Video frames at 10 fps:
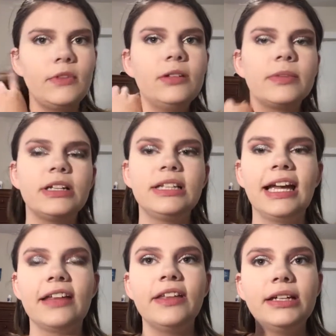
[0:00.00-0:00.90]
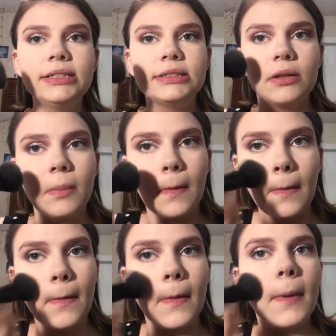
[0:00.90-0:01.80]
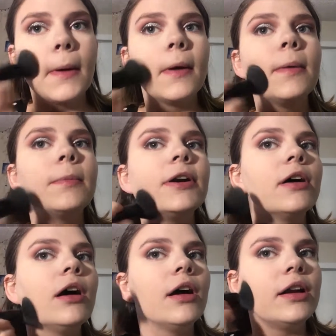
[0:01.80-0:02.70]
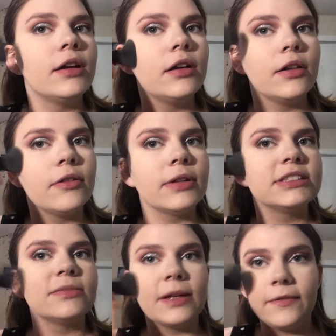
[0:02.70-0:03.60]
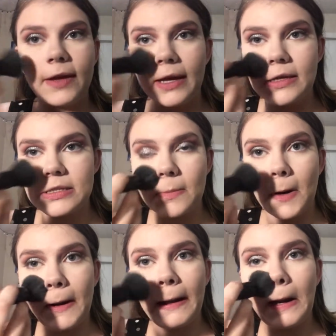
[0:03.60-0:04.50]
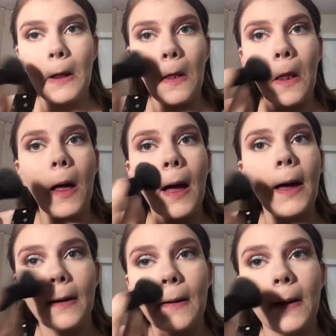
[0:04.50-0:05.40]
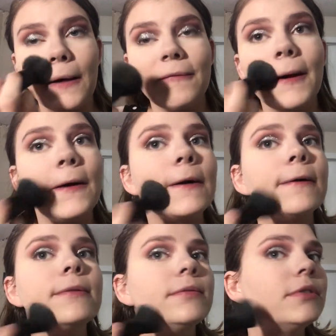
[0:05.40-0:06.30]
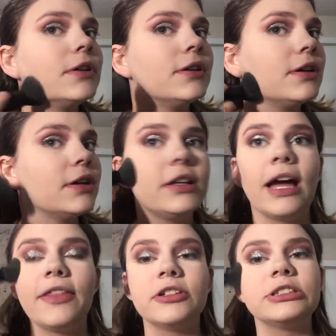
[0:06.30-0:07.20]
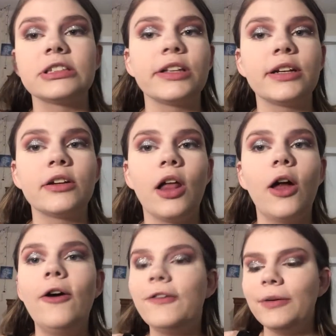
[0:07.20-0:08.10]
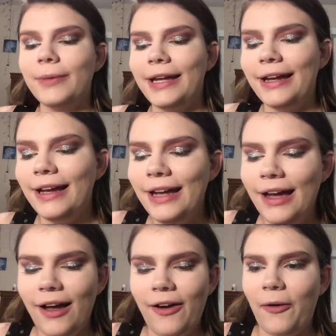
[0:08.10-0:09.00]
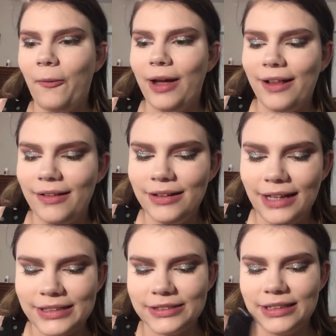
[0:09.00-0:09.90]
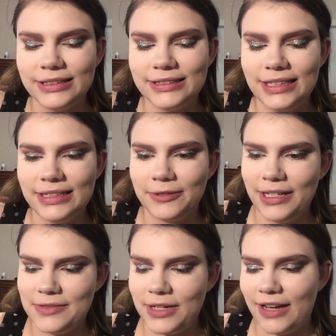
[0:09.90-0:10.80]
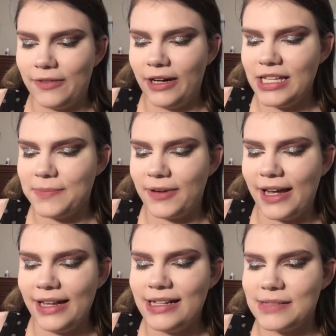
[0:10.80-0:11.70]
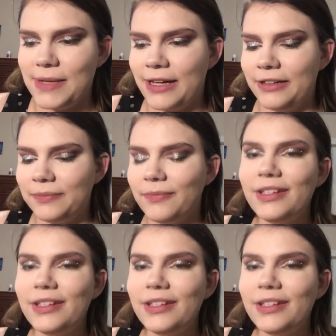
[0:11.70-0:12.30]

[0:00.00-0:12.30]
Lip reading: I'm gonna take this and put it on the rest of my face. I'm not taking a lot of powder. Yeah, there's just glitter all over me. Oh well, it's whatever. It's pride. It doesn't matter.